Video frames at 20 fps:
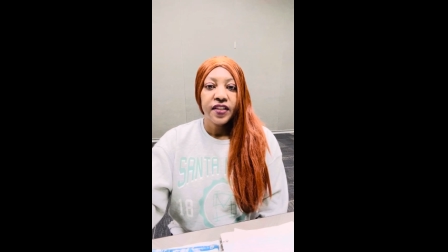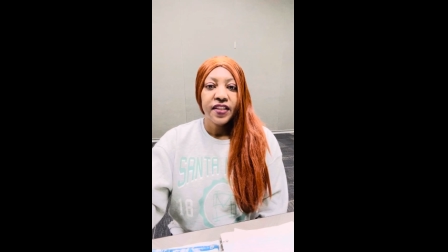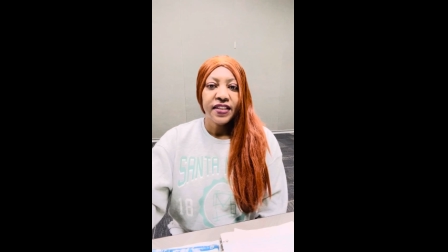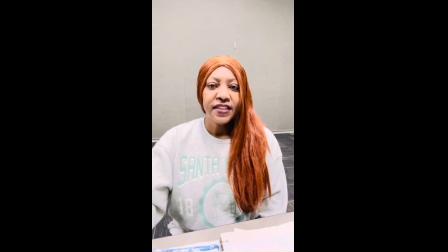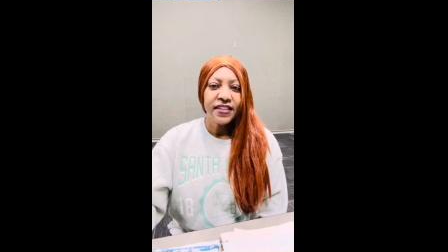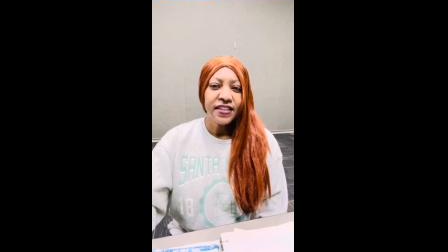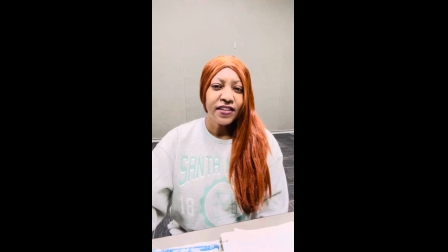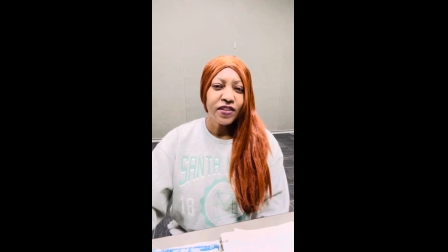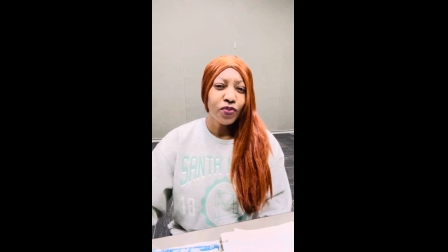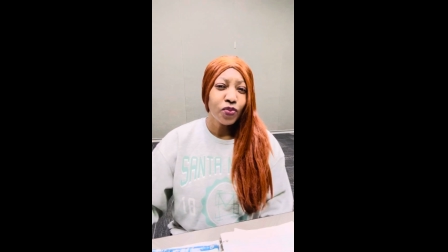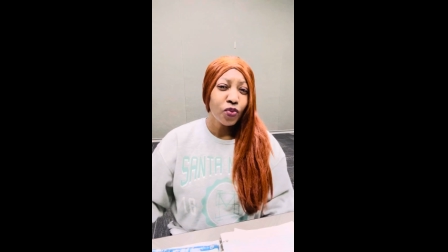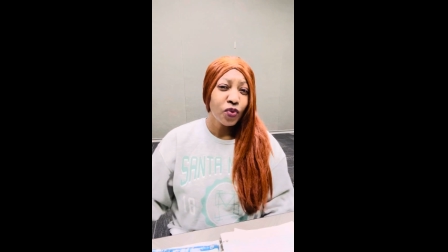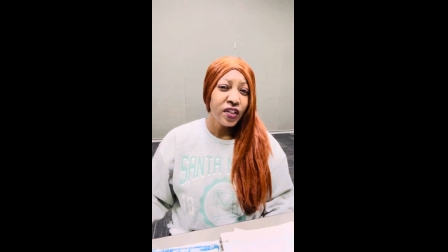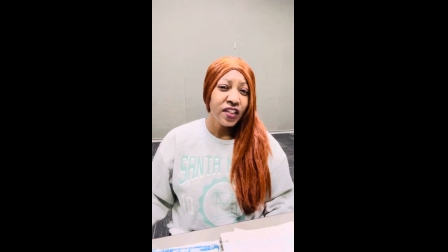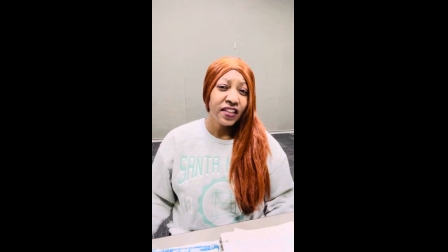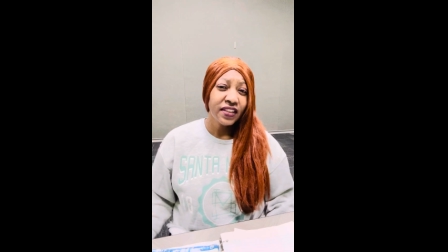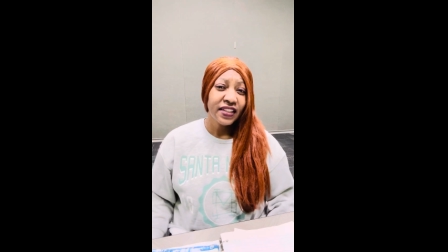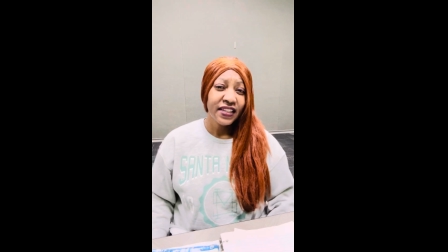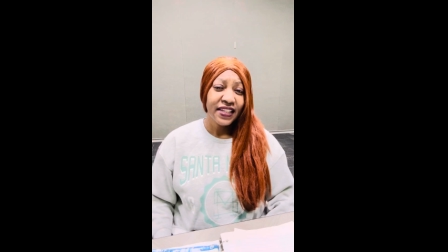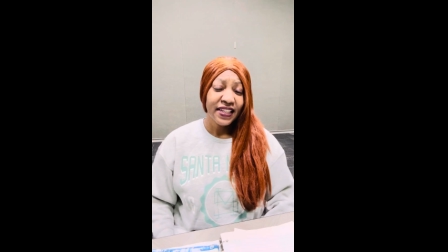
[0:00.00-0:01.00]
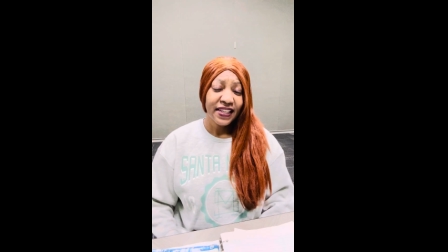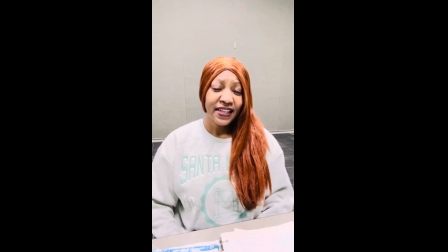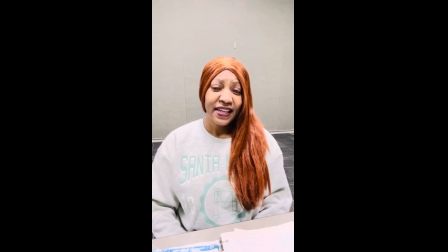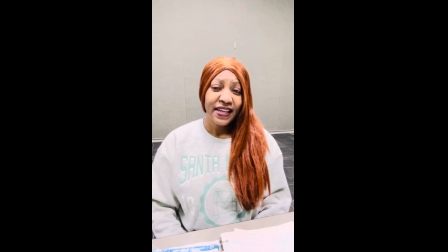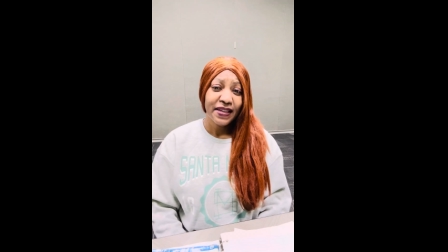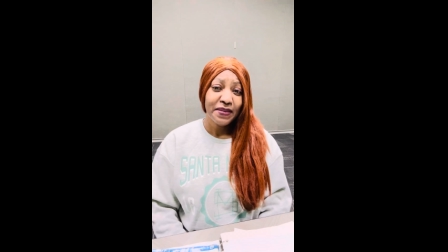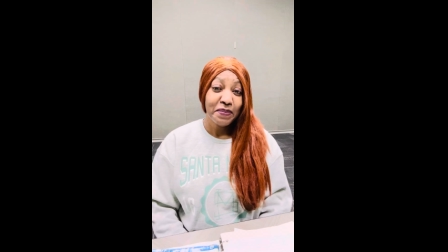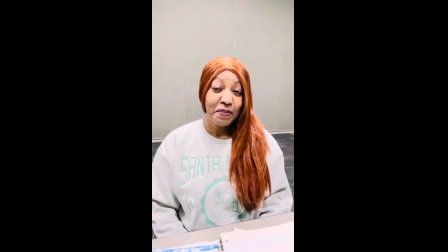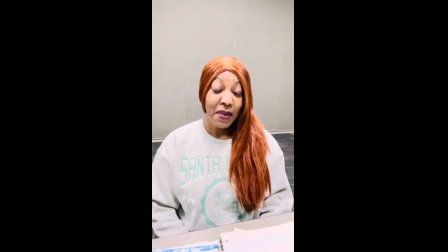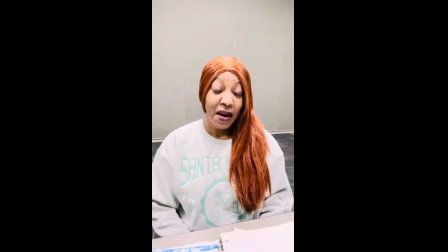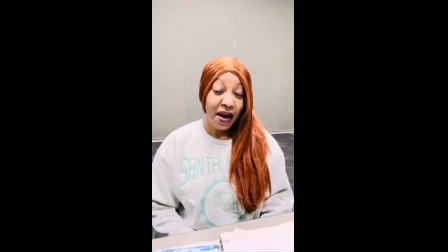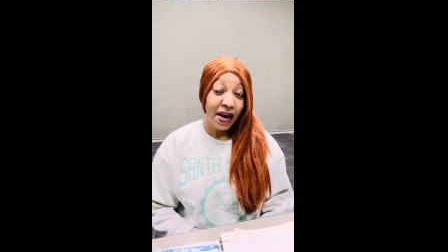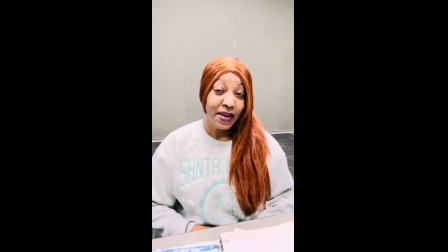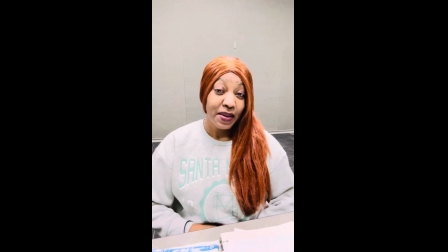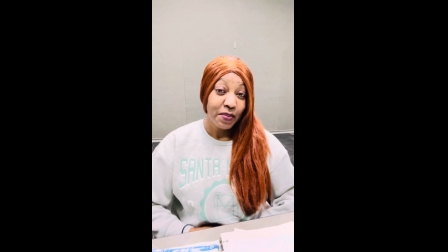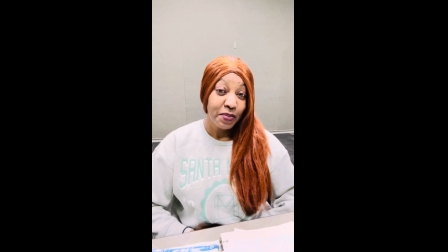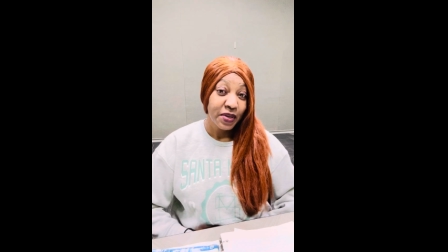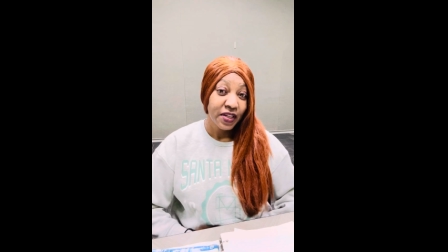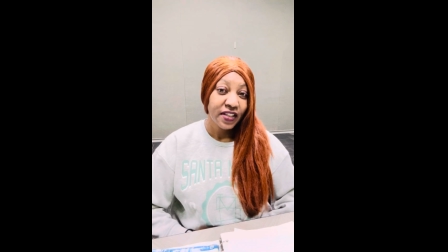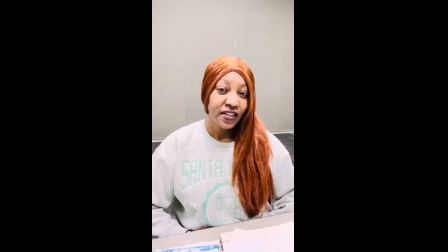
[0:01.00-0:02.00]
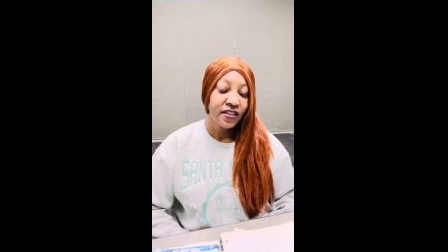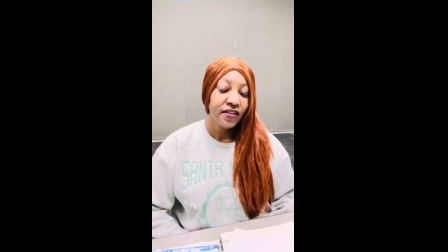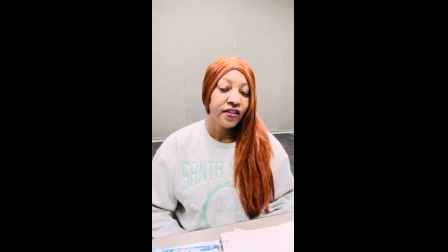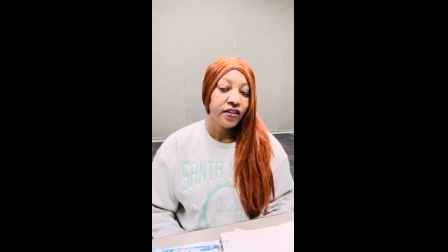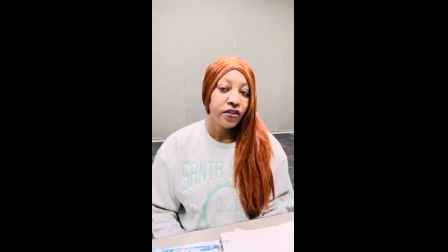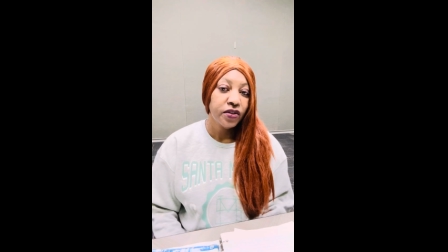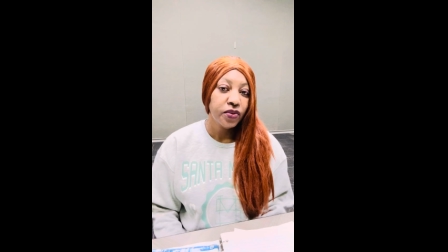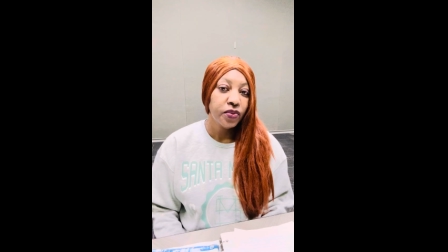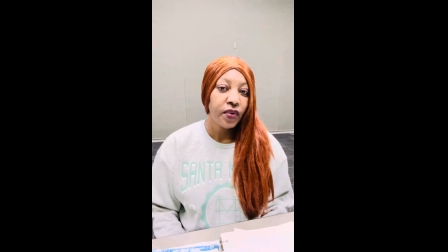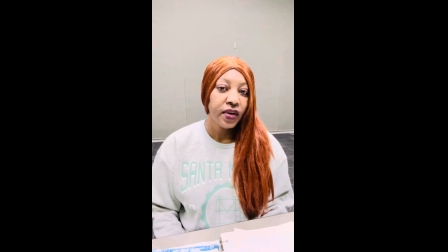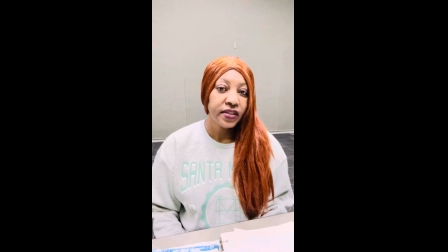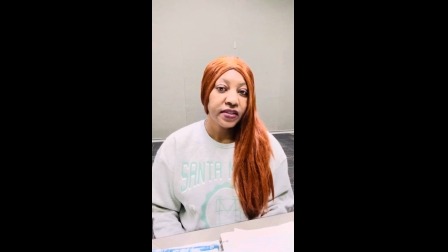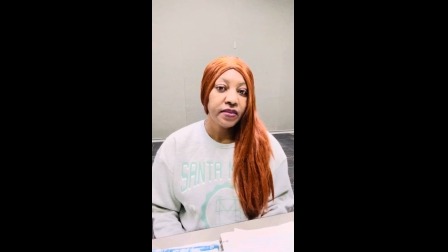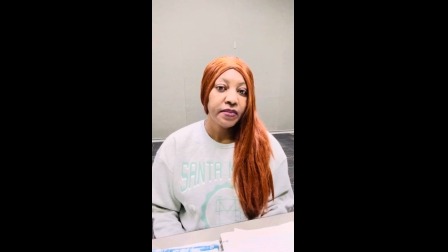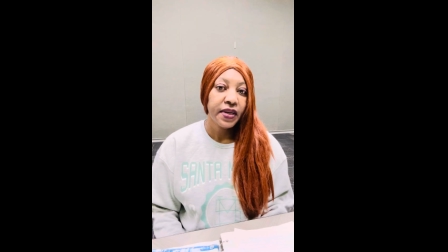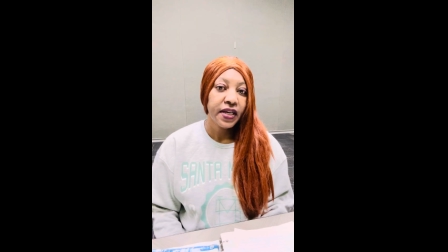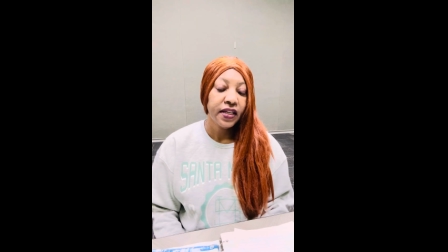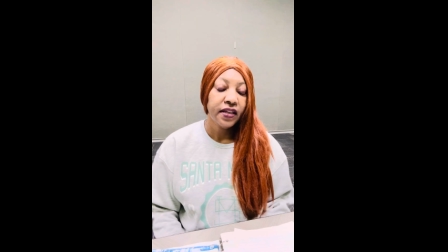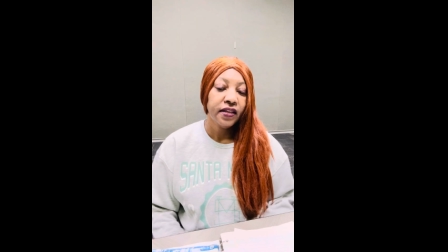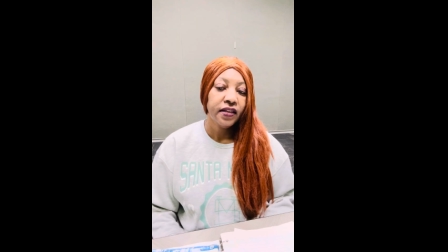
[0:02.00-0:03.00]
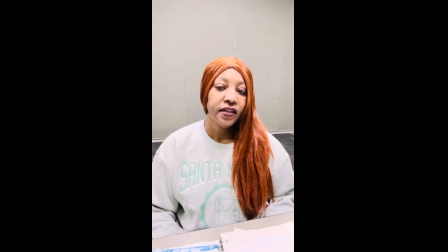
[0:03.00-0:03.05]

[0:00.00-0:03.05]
This is really, in my opinion, the new resume.